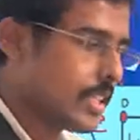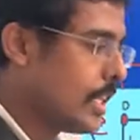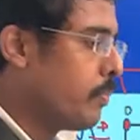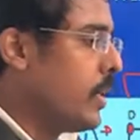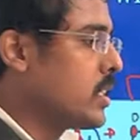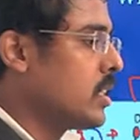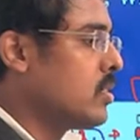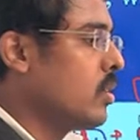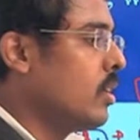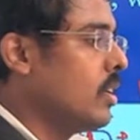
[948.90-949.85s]
The
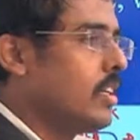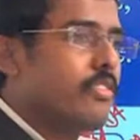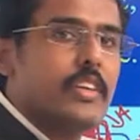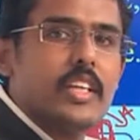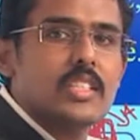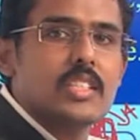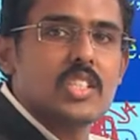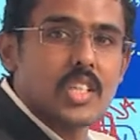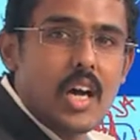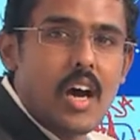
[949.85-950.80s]
depletion zone, if it is
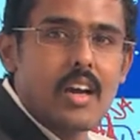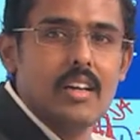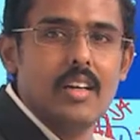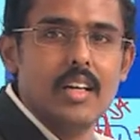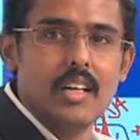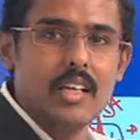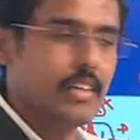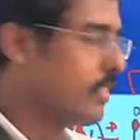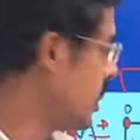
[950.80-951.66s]
strong, if the